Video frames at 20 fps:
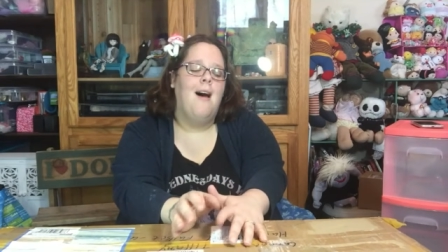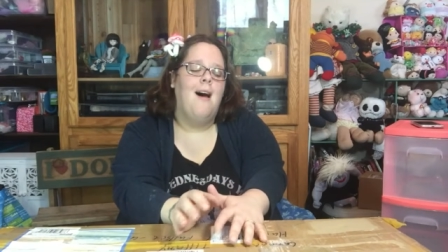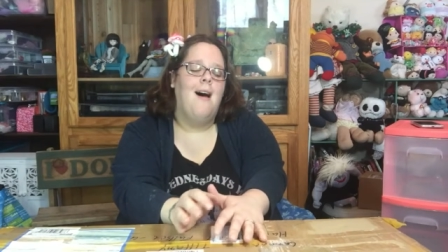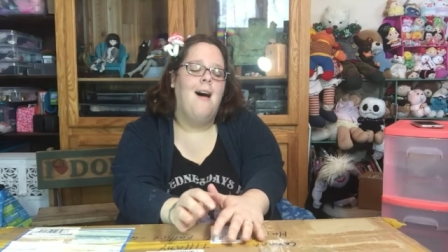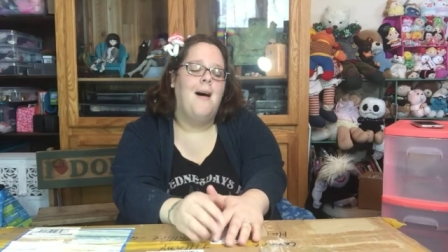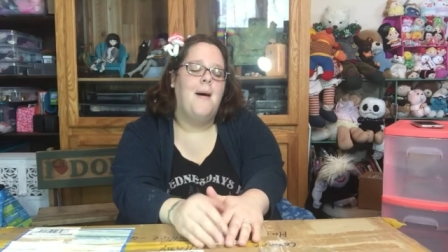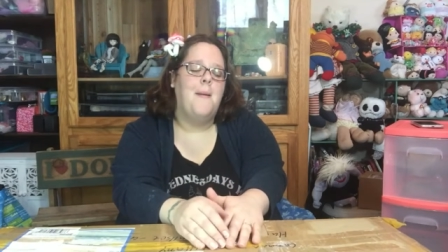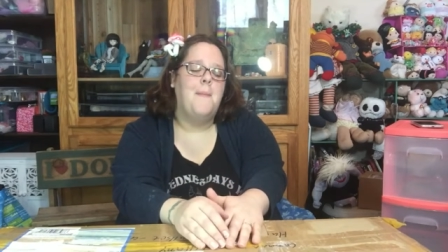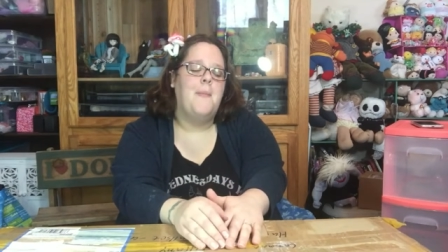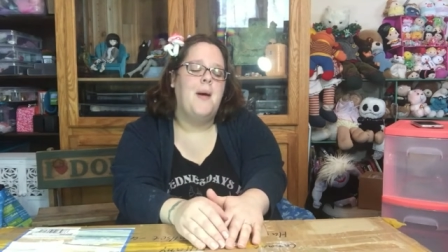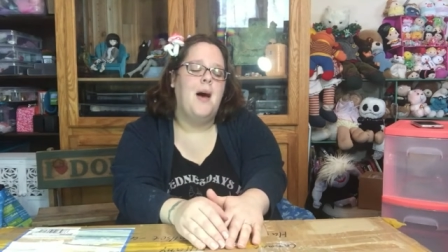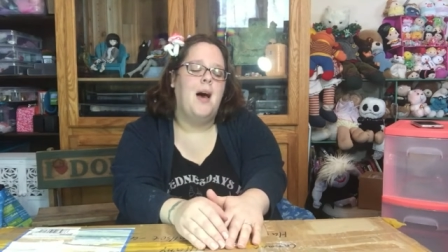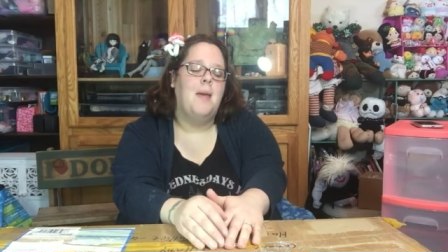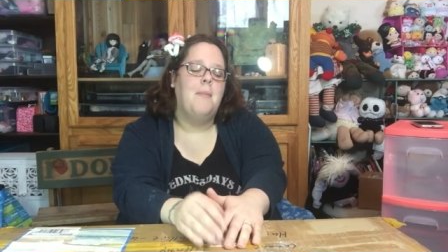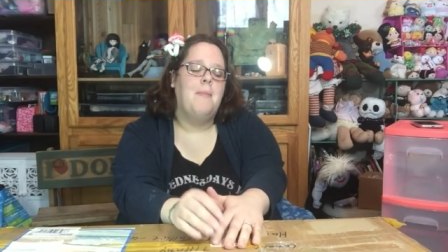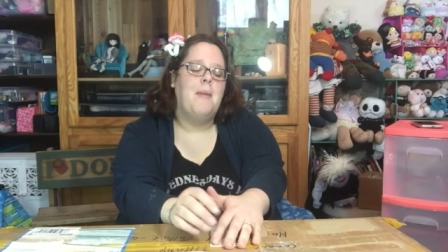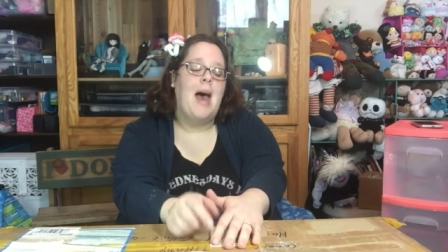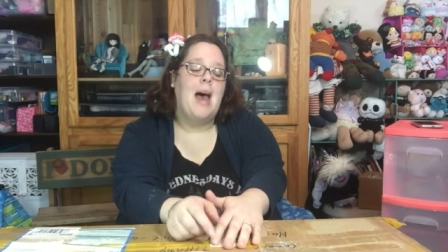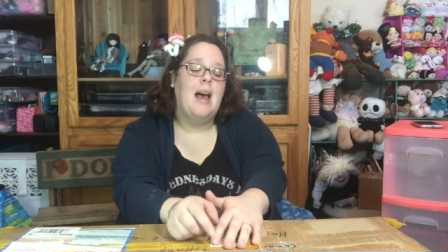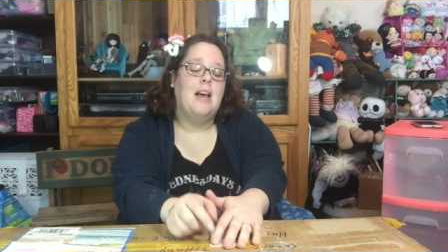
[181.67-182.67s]
Um,
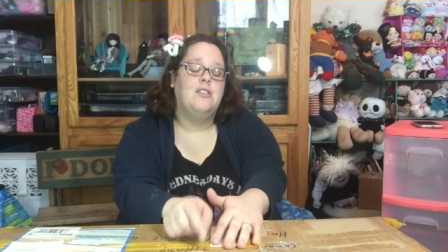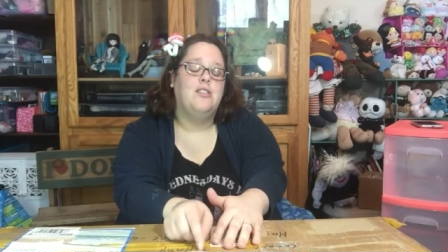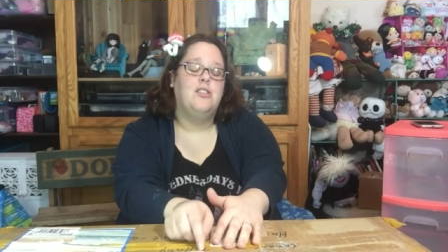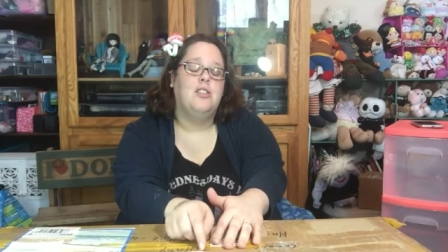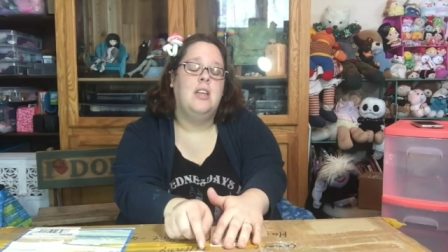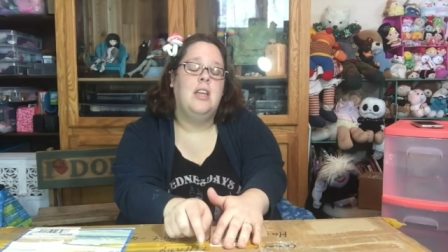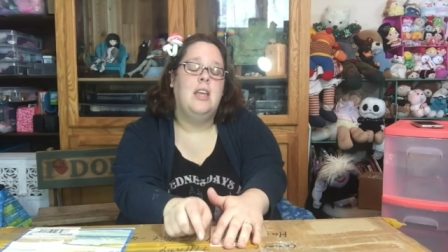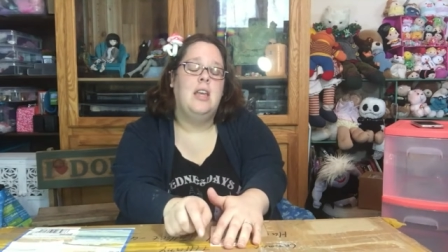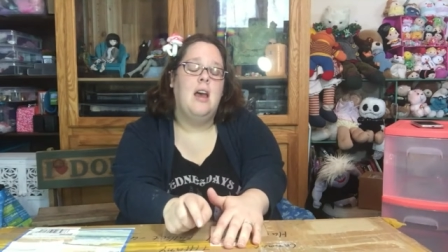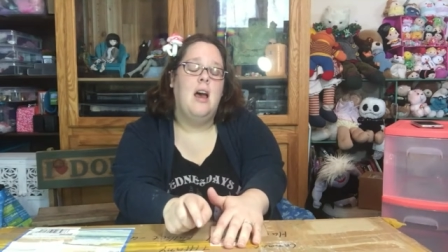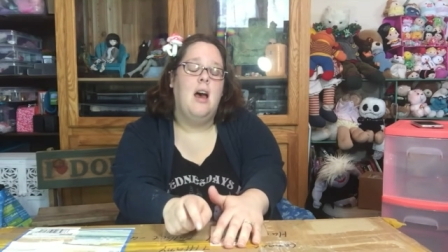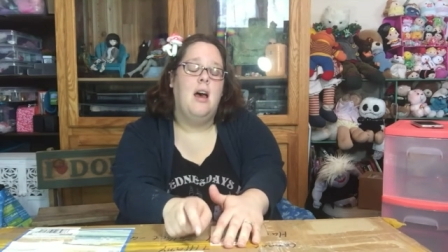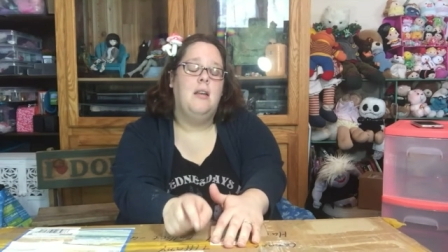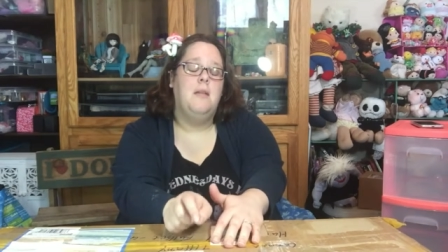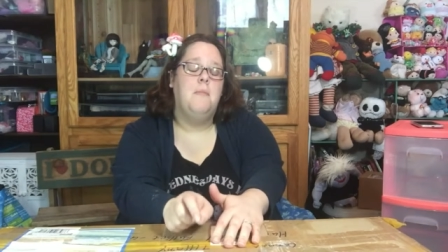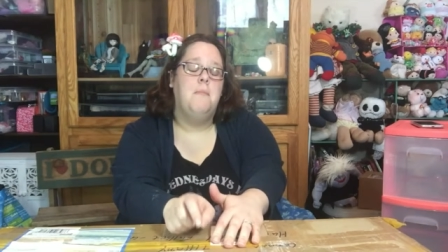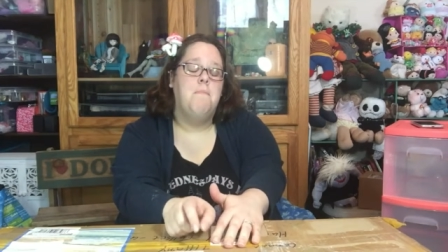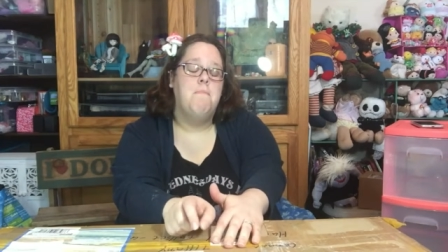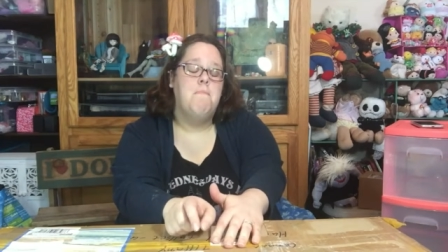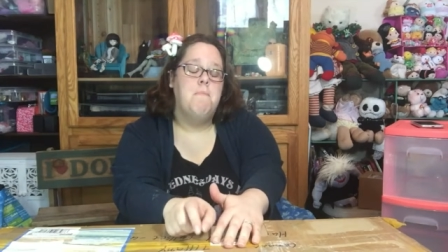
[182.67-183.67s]
I'm actually an
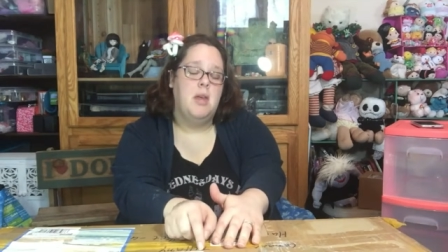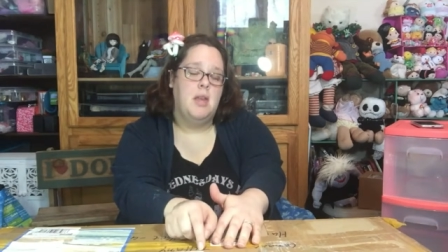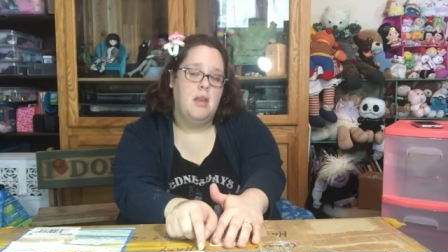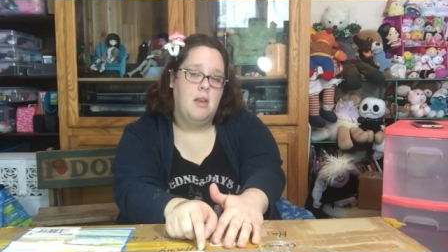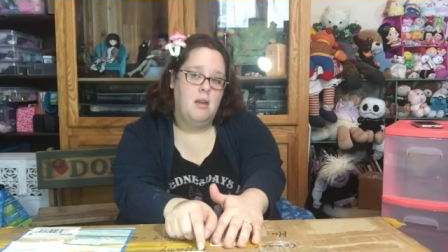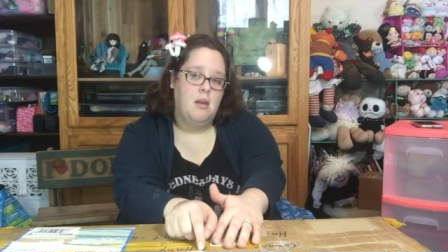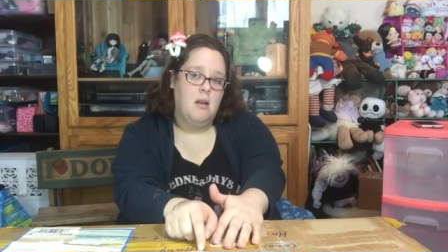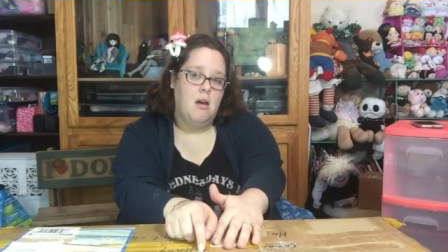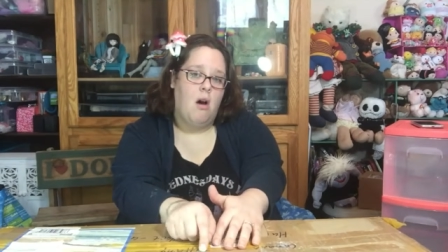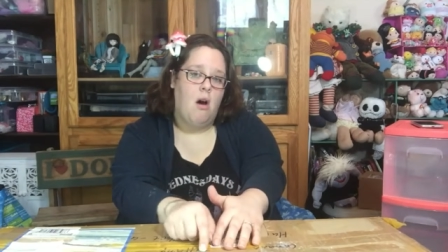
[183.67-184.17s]
admin